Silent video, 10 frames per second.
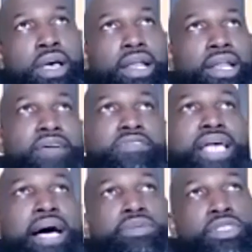levels
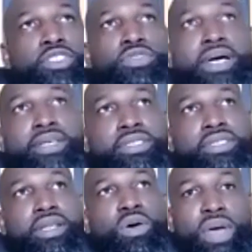out the stress
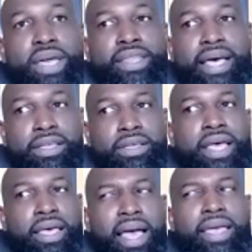in a way that
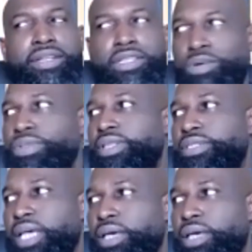like I could deal with this. Like,